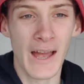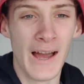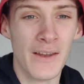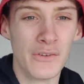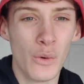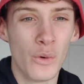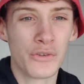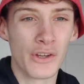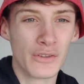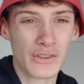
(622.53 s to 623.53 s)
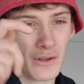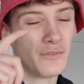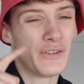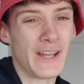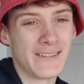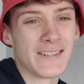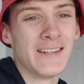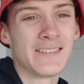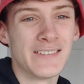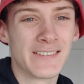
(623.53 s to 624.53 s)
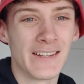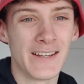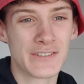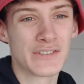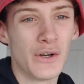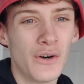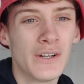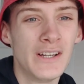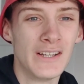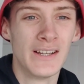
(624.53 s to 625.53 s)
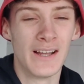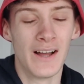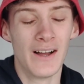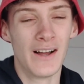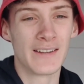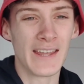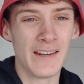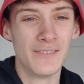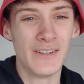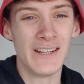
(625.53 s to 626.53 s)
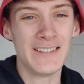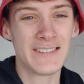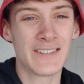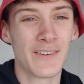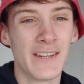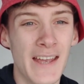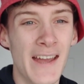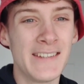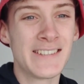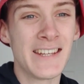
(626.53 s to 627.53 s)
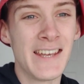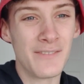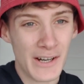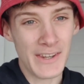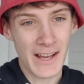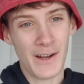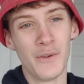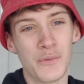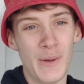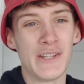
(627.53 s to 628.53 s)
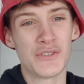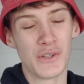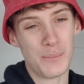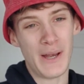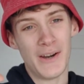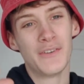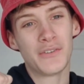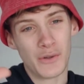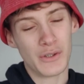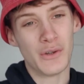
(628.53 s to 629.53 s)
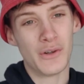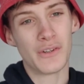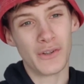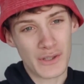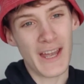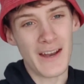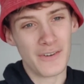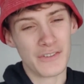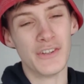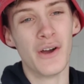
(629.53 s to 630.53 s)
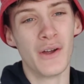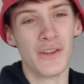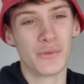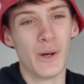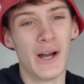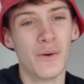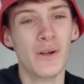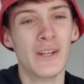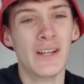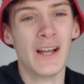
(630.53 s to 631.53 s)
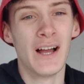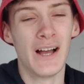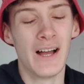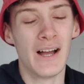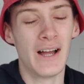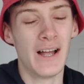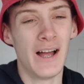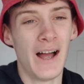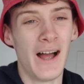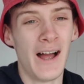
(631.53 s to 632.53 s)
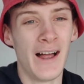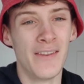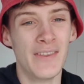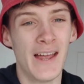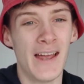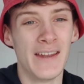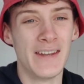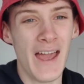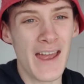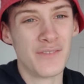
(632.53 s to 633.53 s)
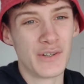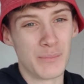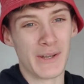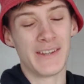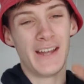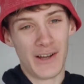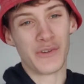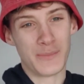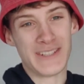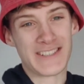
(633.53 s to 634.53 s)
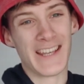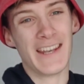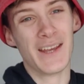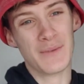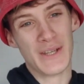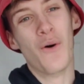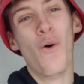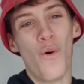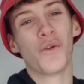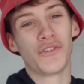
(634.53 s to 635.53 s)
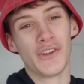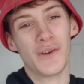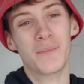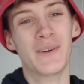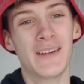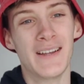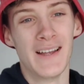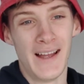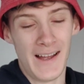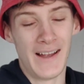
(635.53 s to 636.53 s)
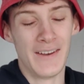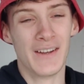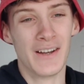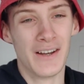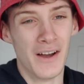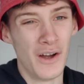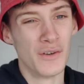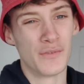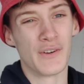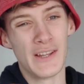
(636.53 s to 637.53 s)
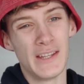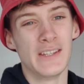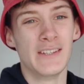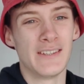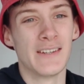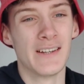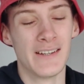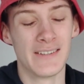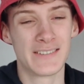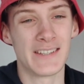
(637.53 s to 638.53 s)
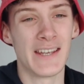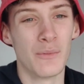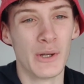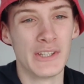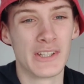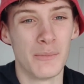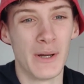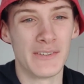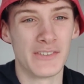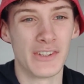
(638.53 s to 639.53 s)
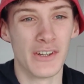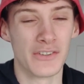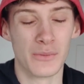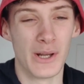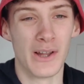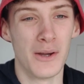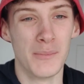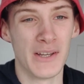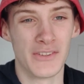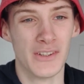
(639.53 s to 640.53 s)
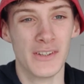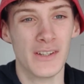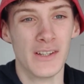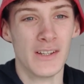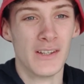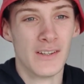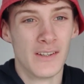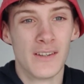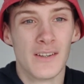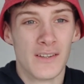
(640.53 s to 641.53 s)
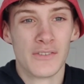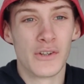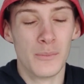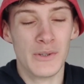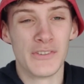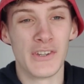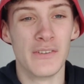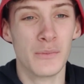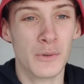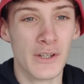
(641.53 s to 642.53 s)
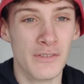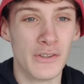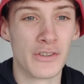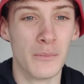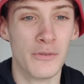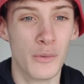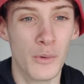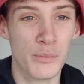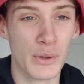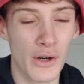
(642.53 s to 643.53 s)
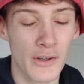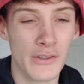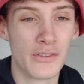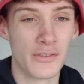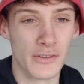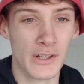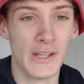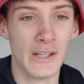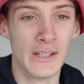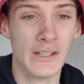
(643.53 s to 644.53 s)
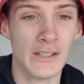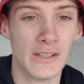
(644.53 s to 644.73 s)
And also don't forget to listen to that song. Get it really stuck in your head, sing it around the house, make sure your parents or your carers know it as well. And then everybody in the house will be singing it. It'll be awesome. And hopefully you can sing it when you come back to church as well. I imagine Tom and Stephen will give you some form of prize for it.